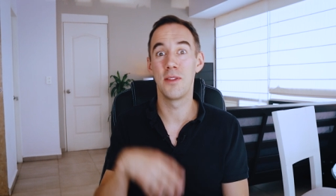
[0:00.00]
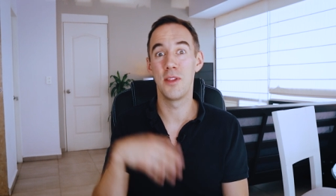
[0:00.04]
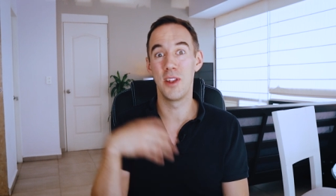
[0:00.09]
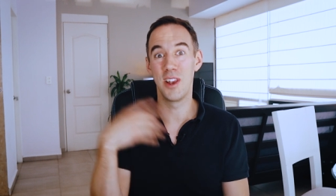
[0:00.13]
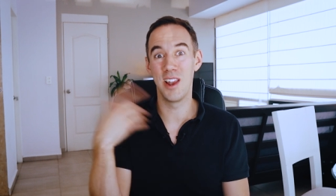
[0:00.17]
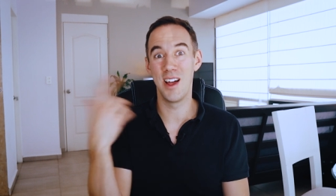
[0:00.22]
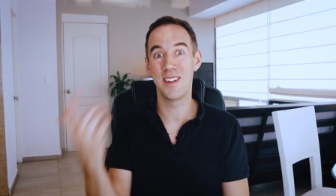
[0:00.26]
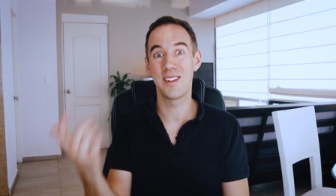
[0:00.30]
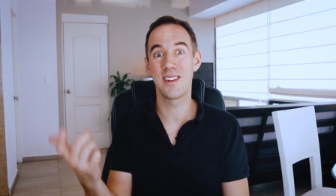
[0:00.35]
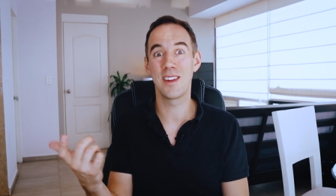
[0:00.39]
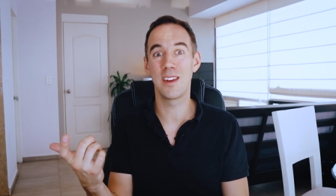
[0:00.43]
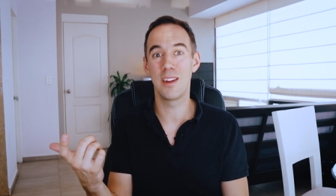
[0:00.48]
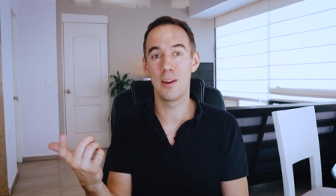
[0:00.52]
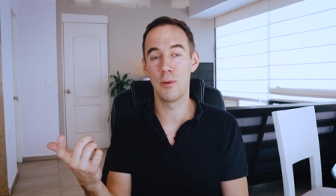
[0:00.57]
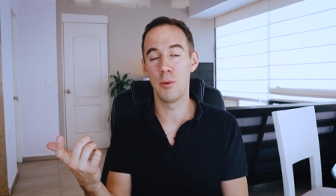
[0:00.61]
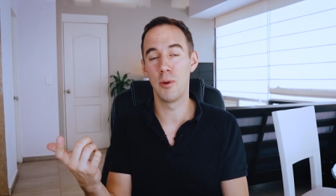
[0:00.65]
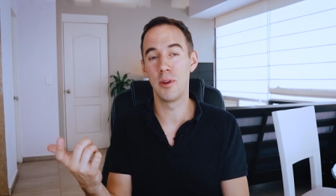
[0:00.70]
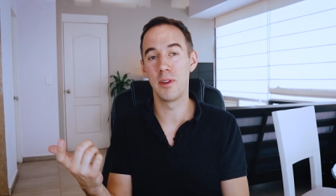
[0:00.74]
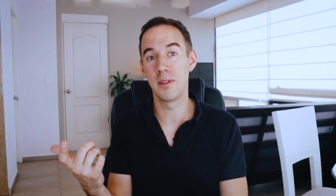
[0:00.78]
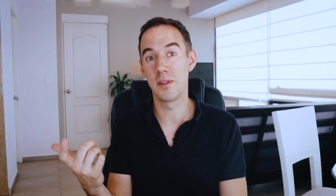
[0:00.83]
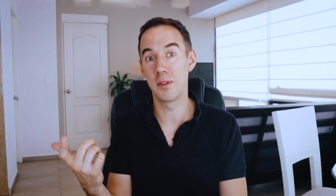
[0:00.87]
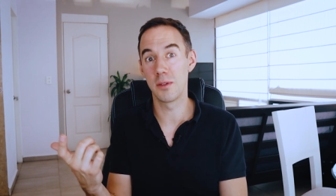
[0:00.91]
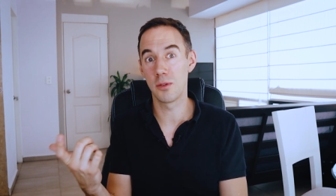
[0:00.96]
the last thing I
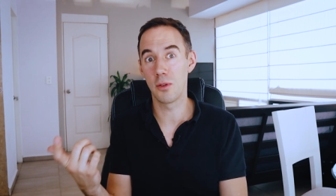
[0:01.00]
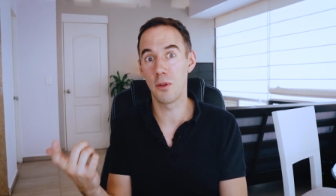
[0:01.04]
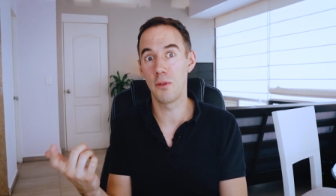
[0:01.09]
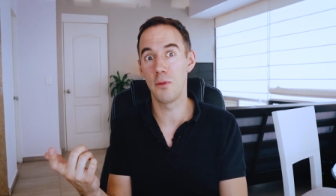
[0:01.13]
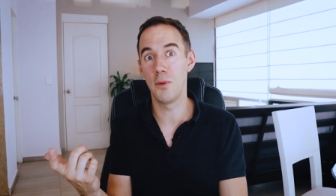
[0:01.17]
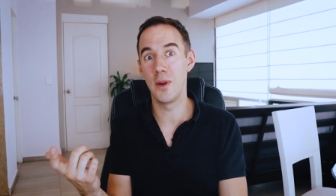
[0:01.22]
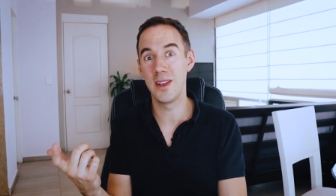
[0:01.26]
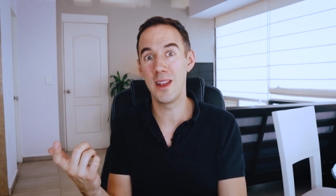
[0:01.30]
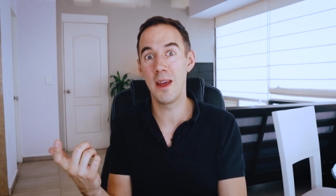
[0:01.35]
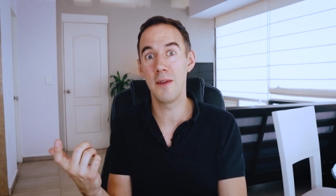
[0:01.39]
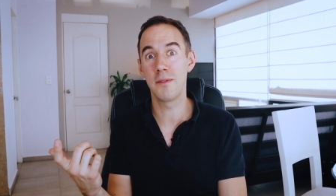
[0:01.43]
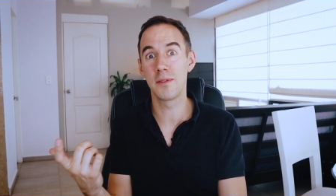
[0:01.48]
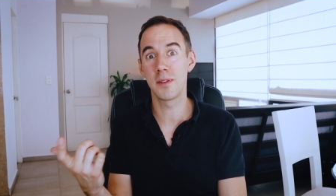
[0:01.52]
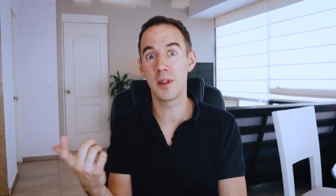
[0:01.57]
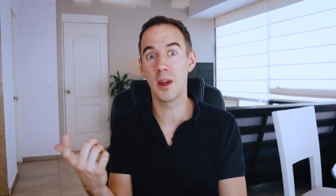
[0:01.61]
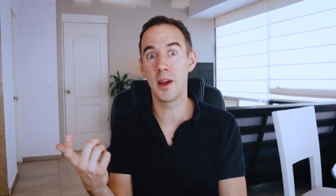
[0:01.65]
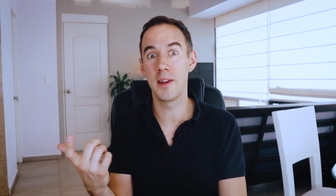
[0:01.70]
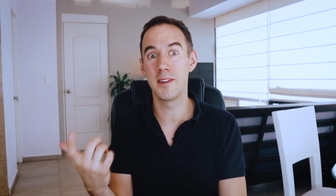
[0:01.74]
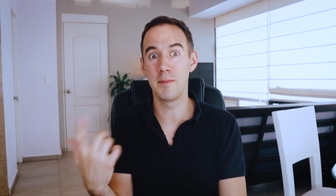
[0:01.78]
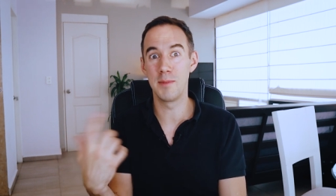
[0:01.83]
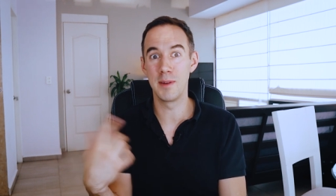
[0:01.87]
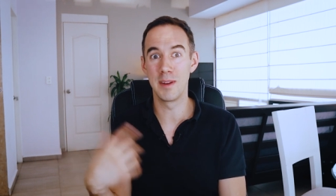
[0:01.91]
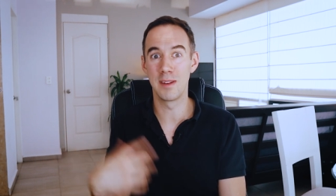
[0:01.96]
want is the software dev
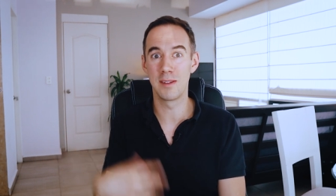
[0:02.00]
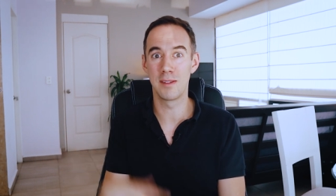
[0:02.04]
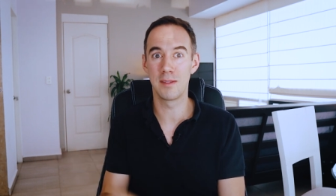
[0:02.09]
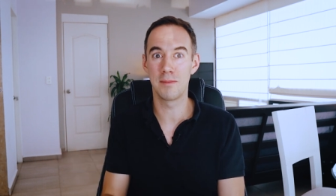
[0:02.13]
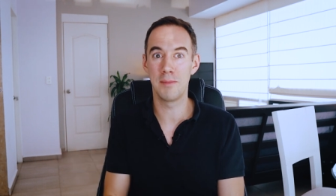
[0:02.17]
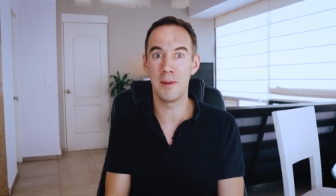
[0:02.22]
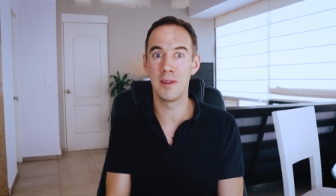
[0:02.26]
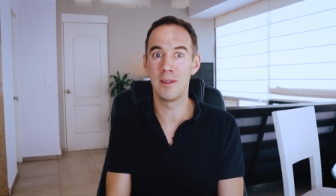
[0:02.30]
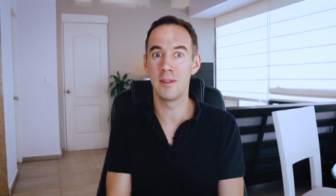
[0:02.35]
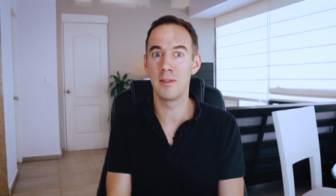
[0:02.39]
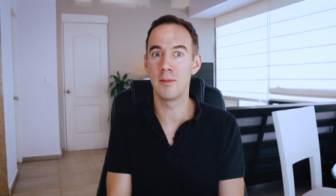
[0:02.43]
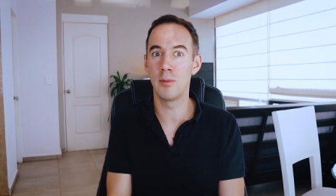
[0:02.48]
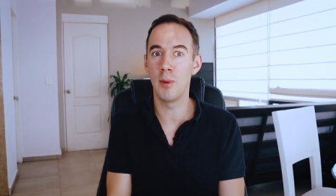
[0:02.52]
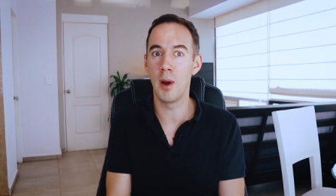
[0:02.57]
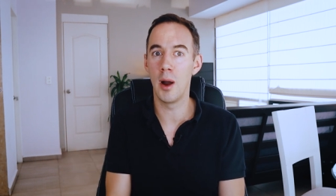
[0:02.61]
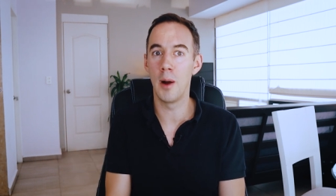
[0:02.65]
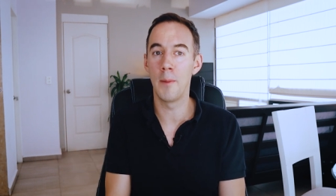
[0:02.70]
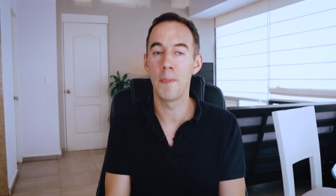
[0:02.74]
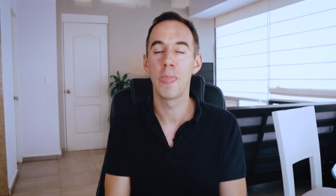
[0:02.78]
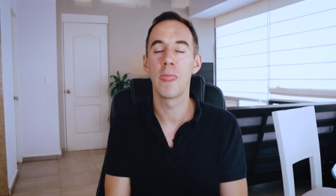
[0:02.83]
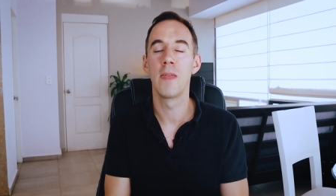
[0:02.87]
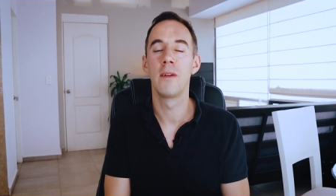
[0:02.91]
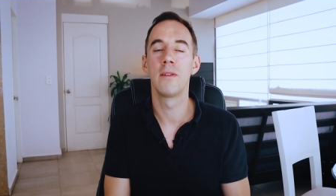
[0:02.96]
side to be suspended as
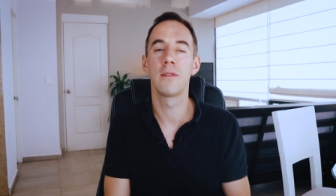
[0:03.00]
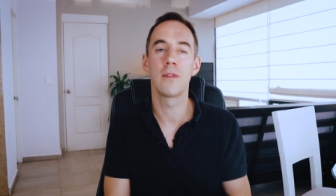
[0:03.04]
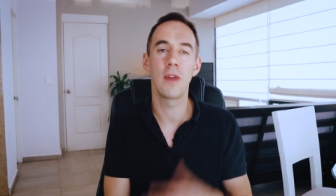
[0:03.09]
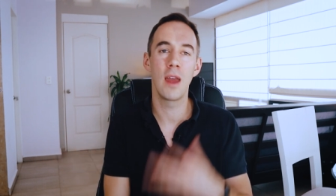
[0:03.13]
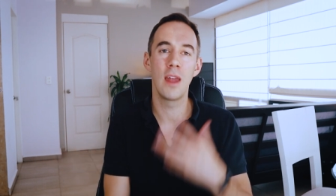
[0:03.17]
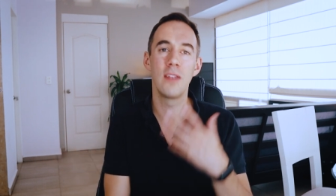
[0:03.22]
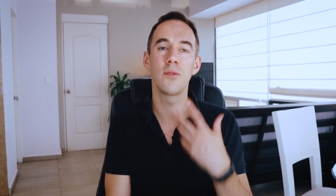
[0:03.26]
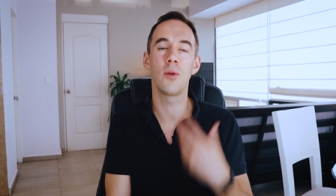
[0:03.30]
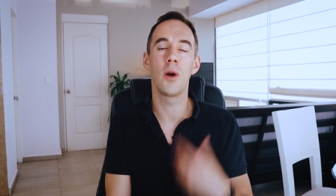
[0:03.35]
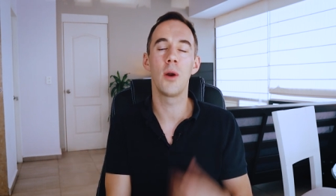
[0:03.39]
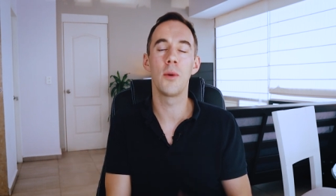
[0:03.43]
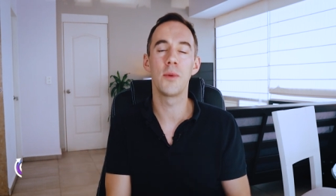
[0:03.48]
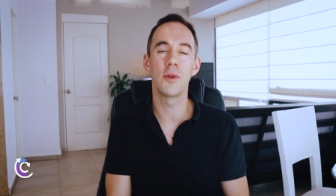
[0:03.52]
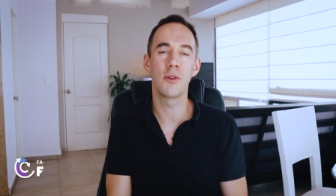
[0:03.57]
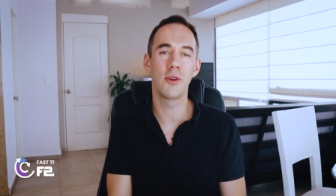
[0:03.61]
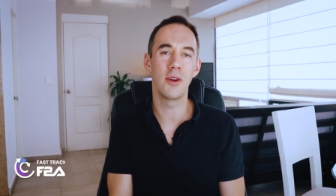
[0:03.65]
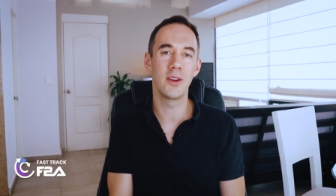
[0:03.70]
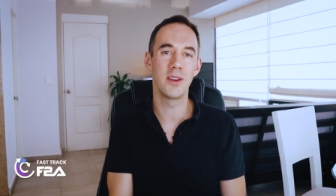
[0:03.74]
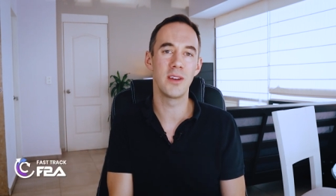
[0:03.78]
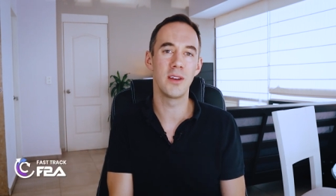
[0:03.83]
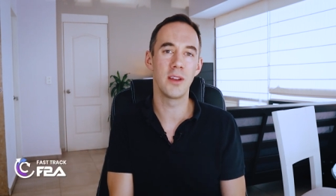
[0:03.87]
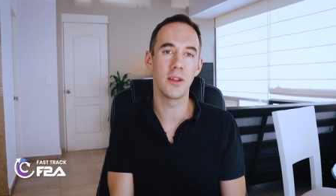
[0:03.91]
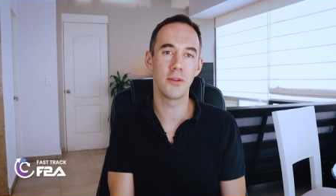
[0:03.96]
well. So hence why we
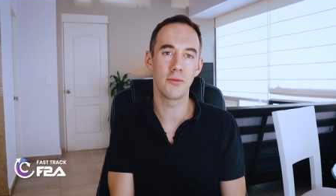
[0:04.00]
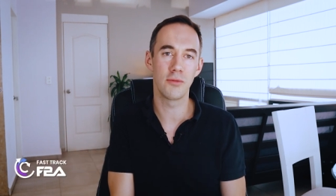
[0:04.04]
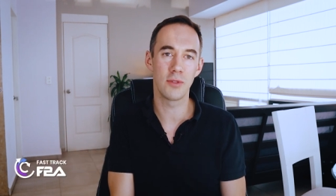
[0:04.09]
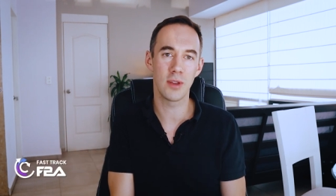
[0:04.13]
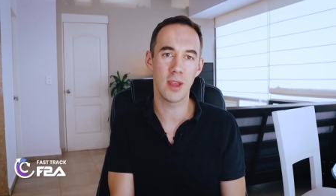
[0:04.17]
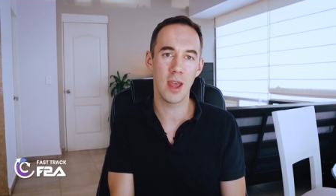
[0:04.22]
created another